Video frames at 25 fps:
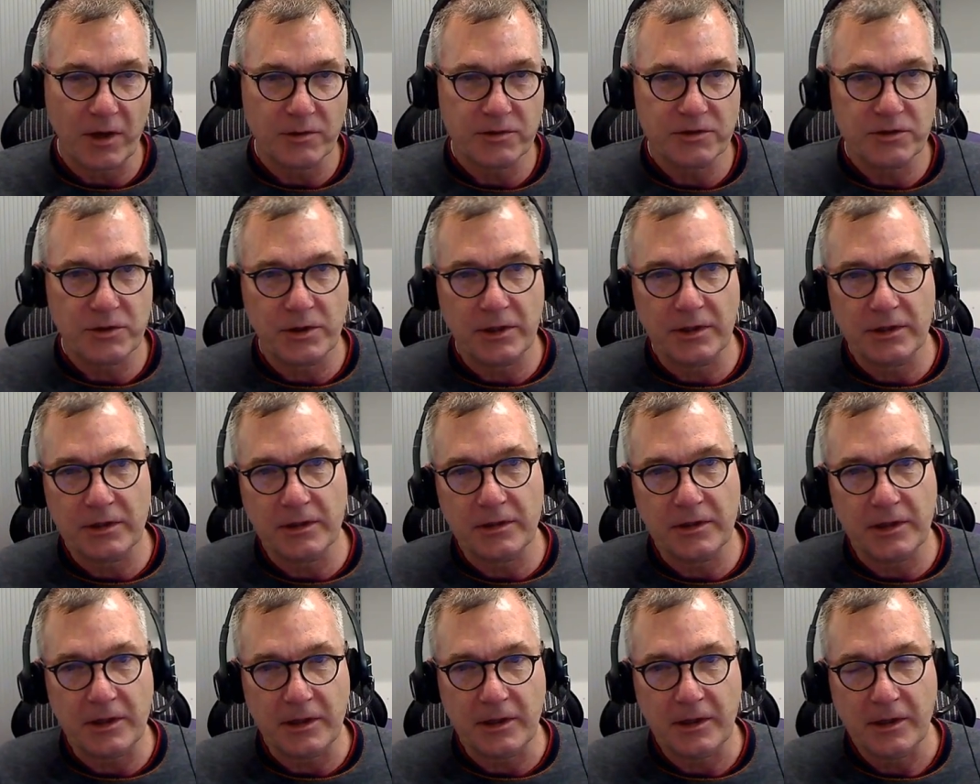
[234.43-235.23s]
I was doing it
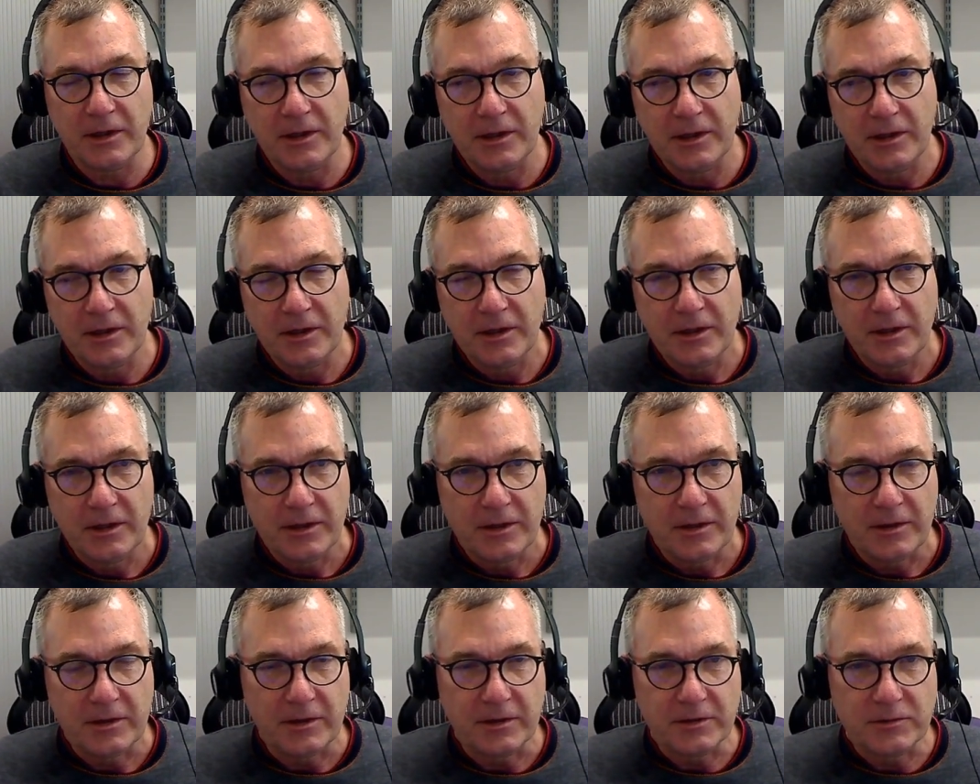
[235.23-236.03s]
in the
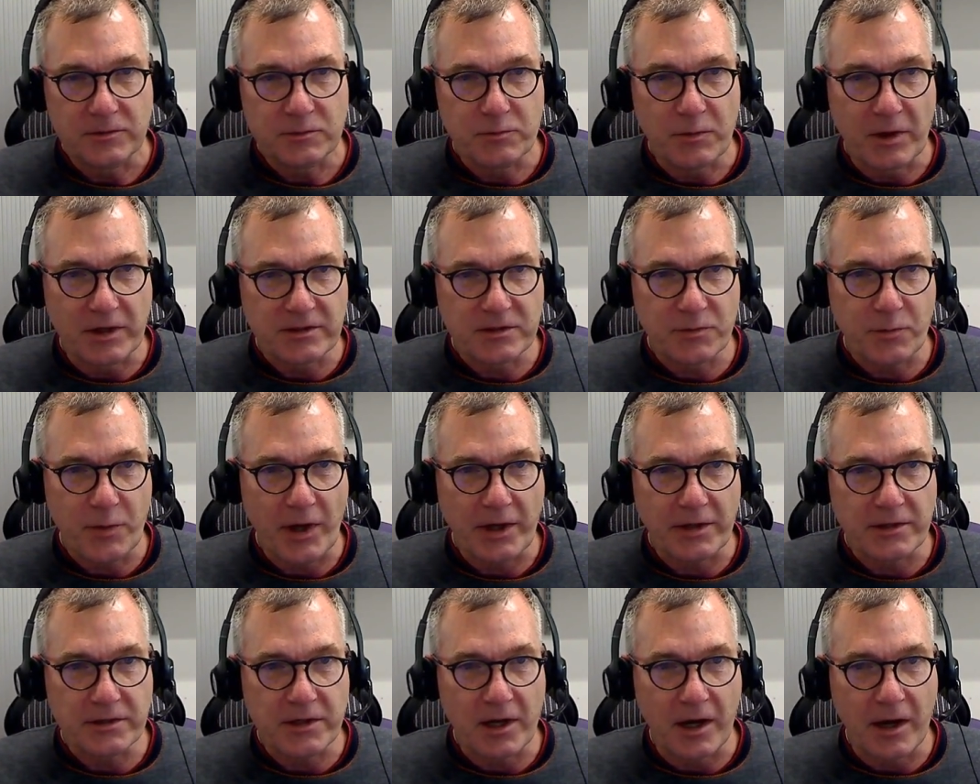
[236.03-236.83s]
it's my
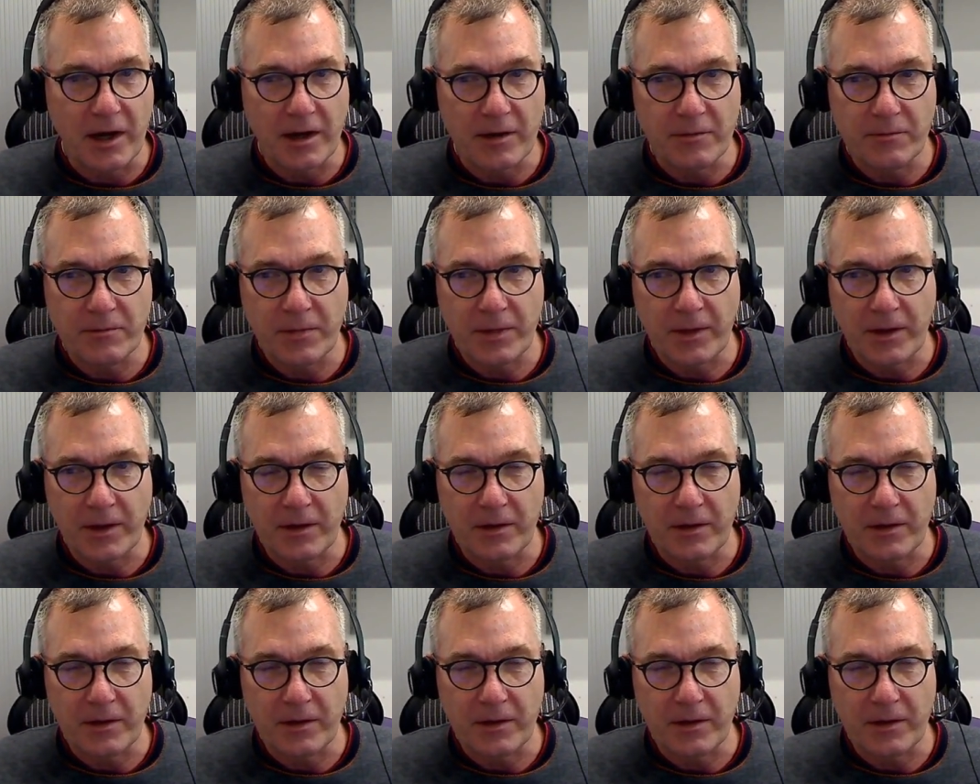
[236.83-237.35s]
spare time